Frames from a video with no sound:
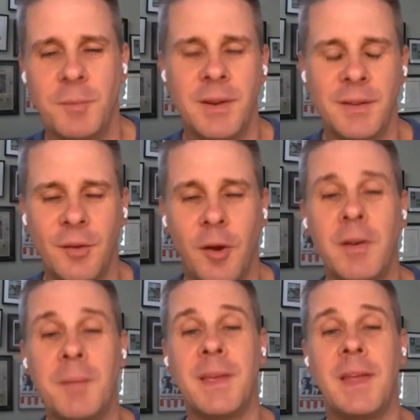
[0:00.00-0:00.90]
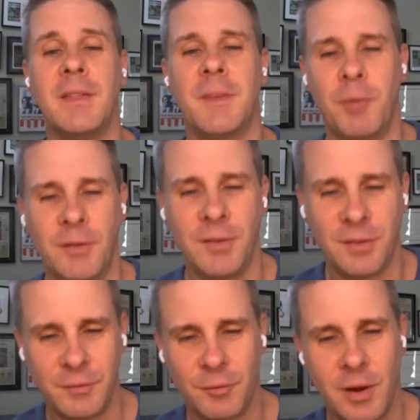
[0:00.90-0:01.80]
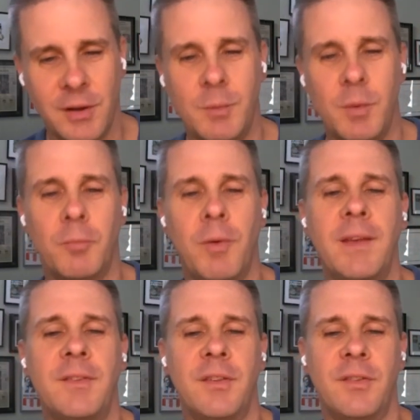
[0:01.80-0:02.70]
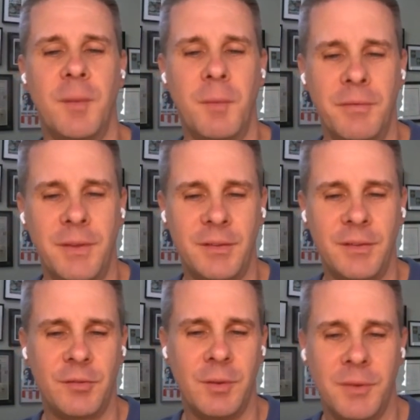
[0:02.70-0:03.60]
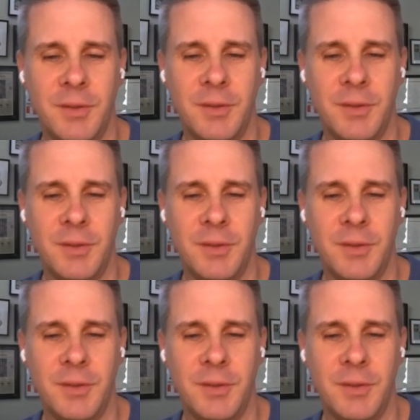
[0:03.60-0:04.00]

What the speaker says: but he's already beginning the process of trying to erase some of these extreme positions.